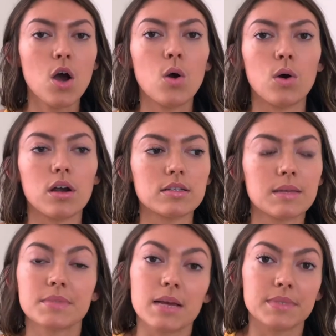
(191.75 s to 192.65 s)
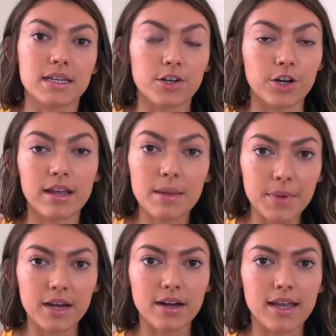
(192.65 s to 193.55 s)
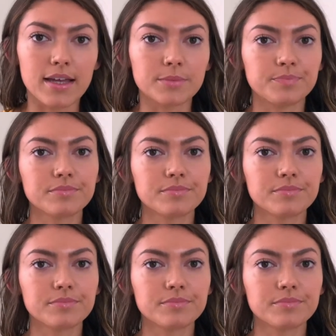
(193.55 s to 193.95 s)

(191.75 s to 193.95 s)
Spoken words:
or sometimes like in our hip area.